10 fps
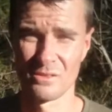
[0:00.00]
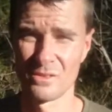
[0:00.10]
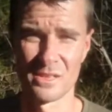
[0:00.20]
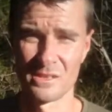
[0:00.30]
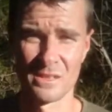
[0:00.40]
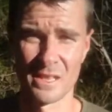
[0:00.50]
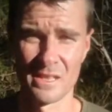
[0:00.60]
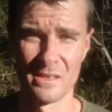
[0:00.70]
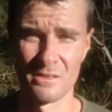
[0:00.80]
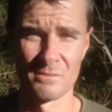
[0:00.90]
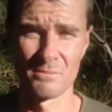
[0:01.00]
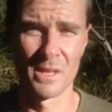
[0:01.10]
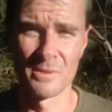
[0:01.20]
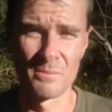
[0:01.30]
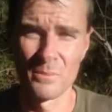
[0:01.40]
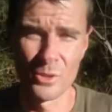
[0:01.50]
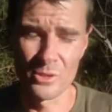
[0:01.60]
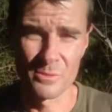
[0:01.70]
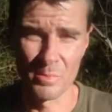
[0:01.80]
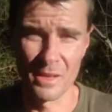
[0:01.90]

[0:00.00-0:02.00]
all this yucky, and mucus